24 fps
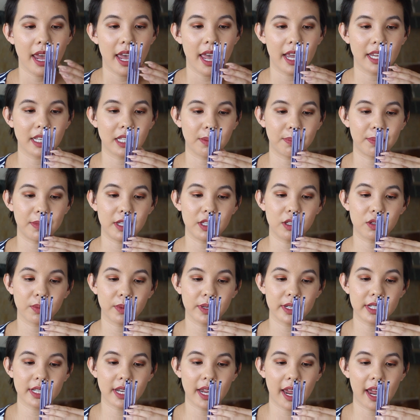except these
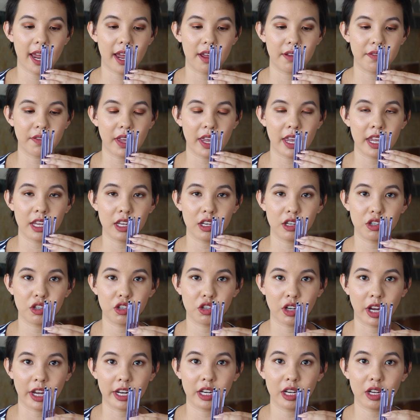ones have a
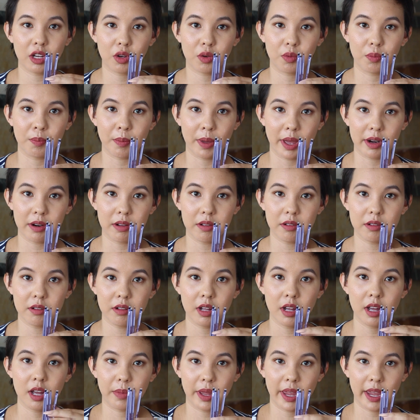shiny
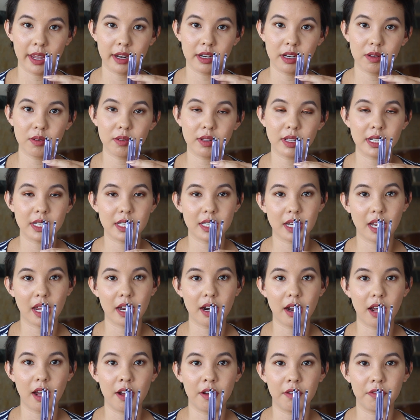metal handle
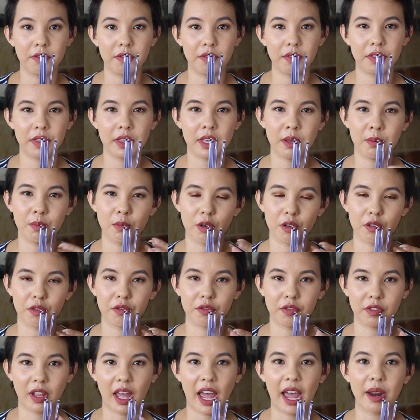instead of the more
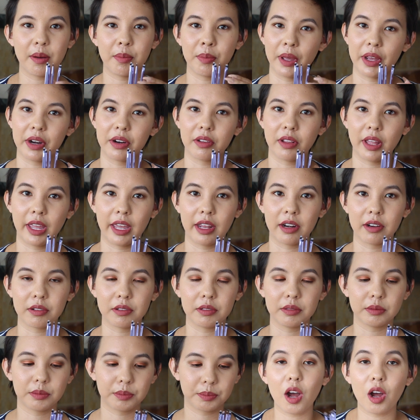flat metal
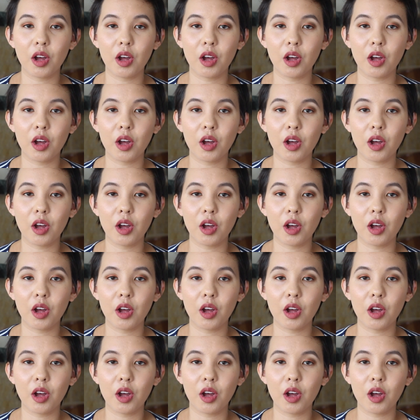handle.